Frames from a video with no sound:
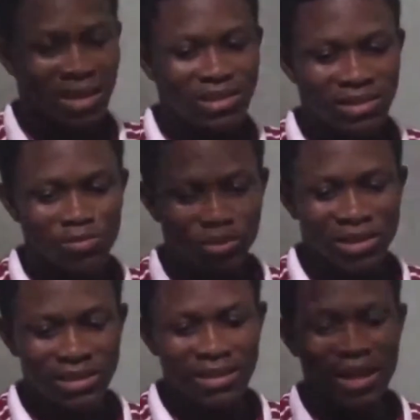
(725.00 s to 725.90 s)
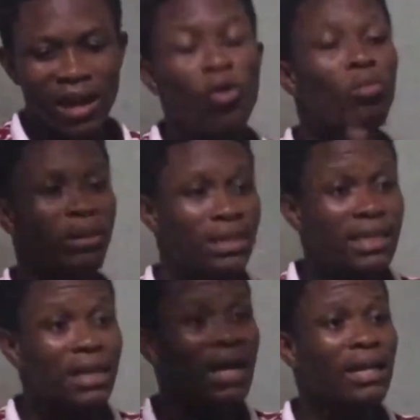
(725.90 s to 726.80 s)
maybe let's put it, a
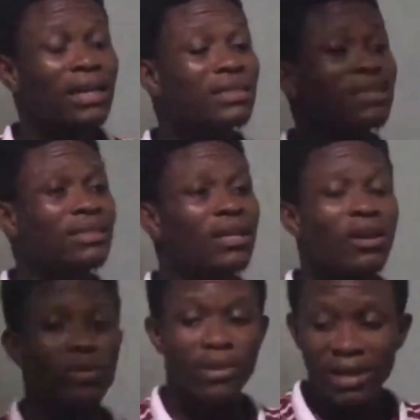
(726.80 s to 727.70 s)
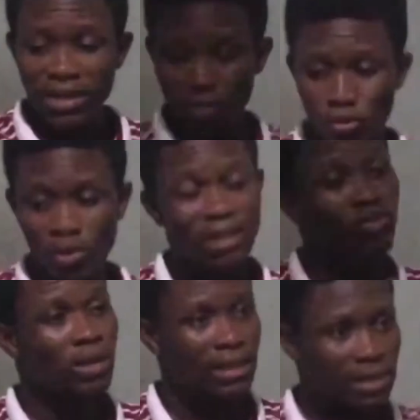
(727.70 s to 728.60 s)
company in Ghana that is
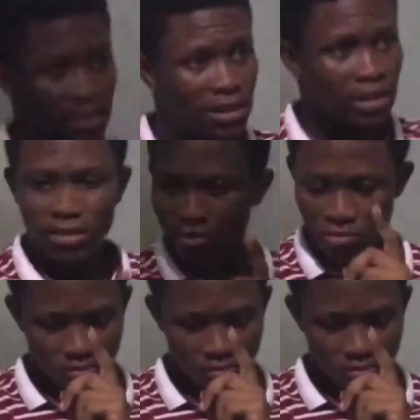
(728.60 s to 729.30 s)
really into electronics,